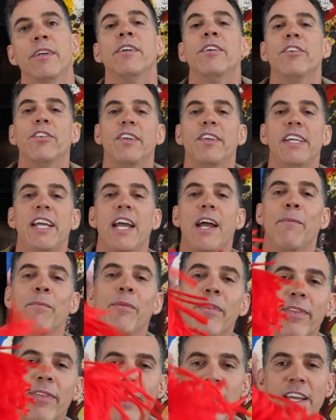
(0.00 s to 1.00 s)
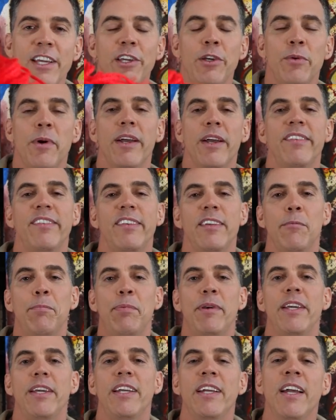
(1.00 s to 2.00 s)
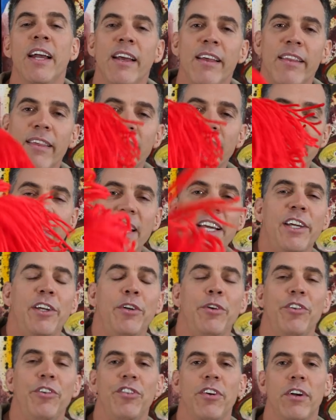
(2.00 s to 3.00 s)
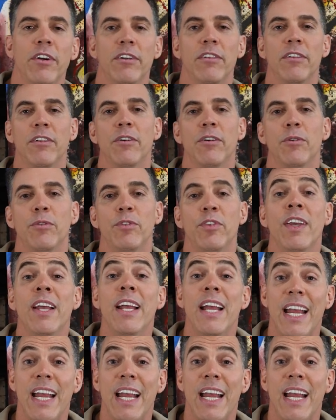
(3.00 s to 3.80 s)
So yeah, thank you ICP, thank you Juggalos,